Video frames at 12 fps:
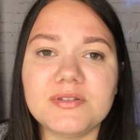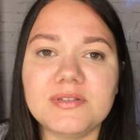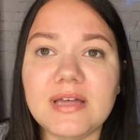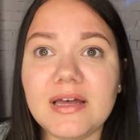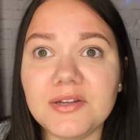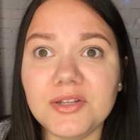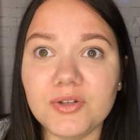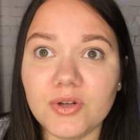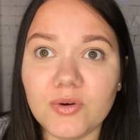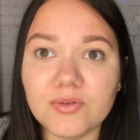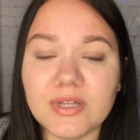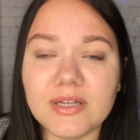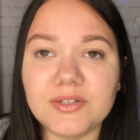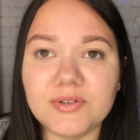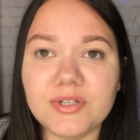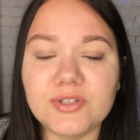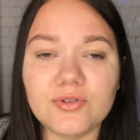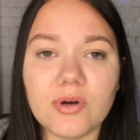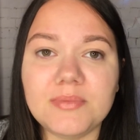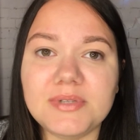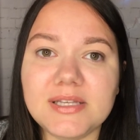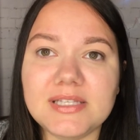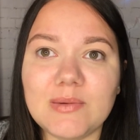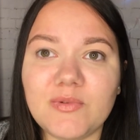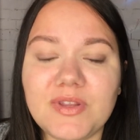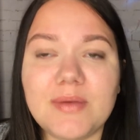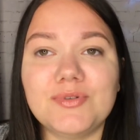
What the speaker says: then you know that you need to update some of them.